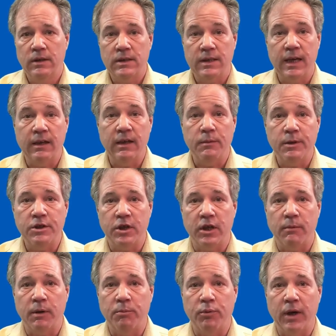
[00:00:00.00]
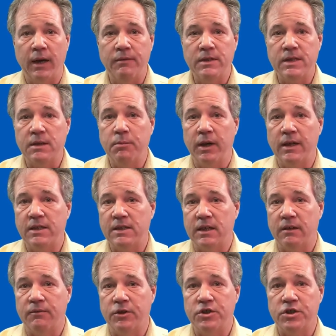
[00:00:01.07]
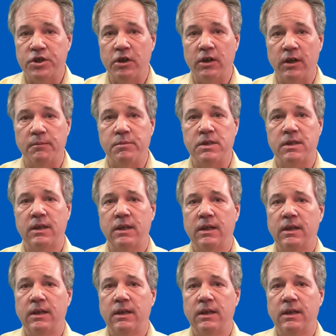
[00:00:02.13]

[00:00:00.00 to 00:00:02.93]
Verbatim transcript: Today, I'm going to be talking about privacy by design for startups